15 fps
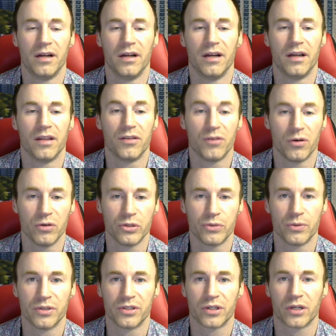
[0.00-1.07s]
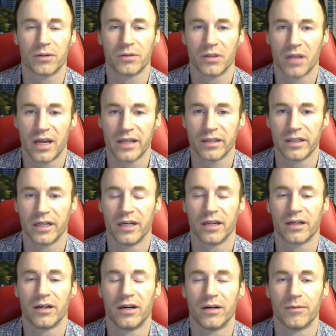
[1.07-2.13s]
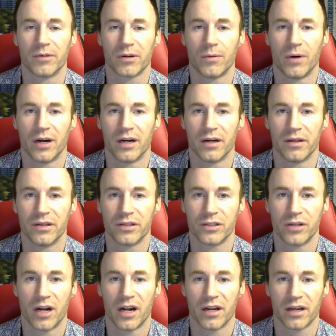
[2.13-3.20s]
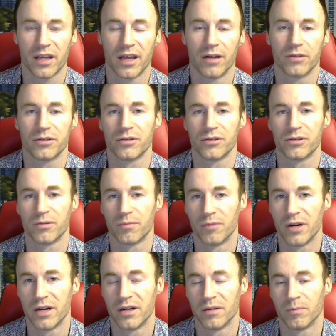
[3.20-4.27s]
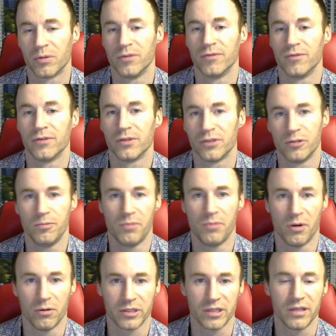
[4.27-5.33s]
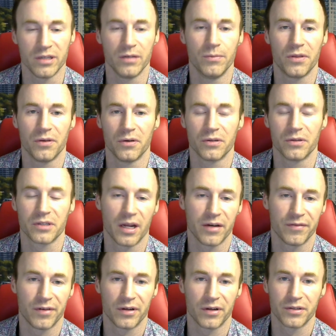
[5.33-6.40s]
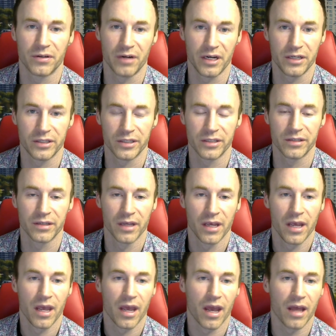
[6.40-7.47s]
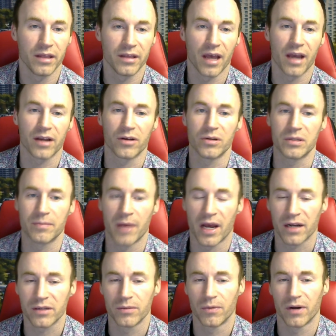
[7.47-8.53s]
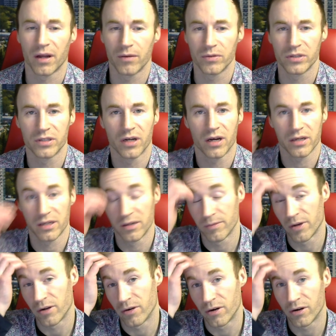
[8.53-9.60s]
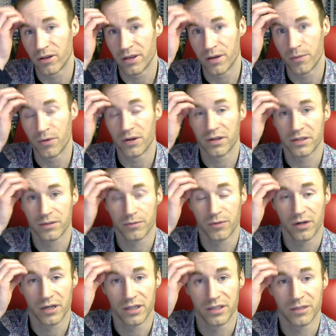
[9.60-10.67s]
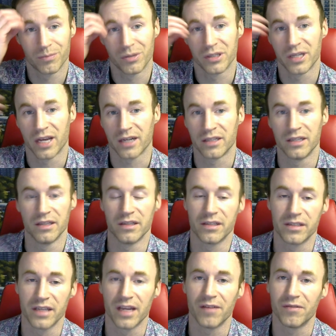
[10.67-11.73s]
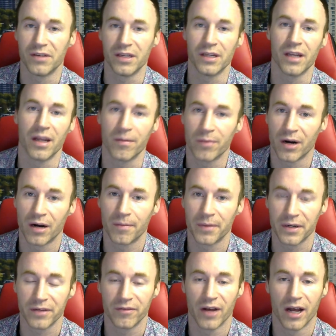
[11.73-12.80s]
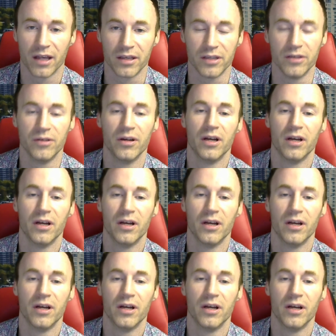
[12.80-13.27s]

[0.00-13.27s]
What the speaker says: Those ones are likely going to require the Strata Council's written approval to proceed with those kind of alterations. And that goes back to what I was talking about earlier with whereas protecting the safety and property value